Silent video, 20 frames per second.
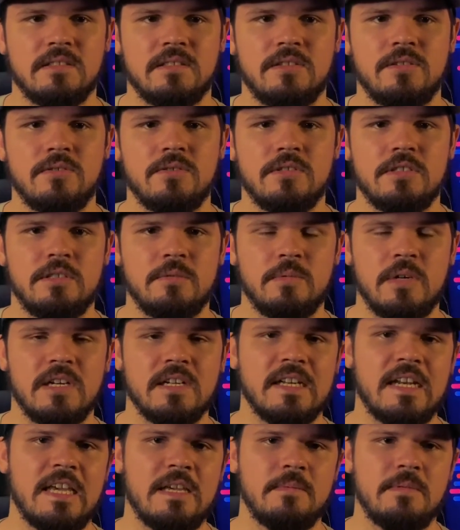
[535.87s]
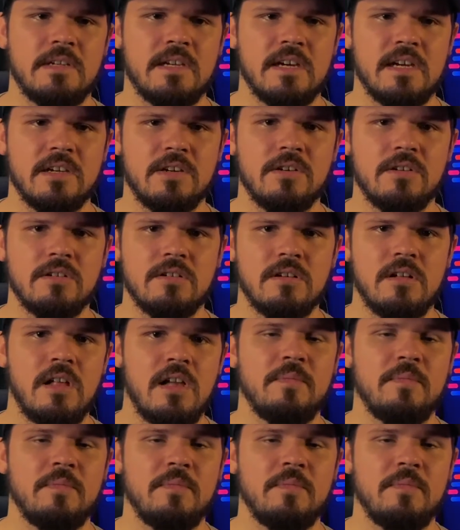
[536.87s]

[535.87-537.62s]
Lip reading: to debug an API call.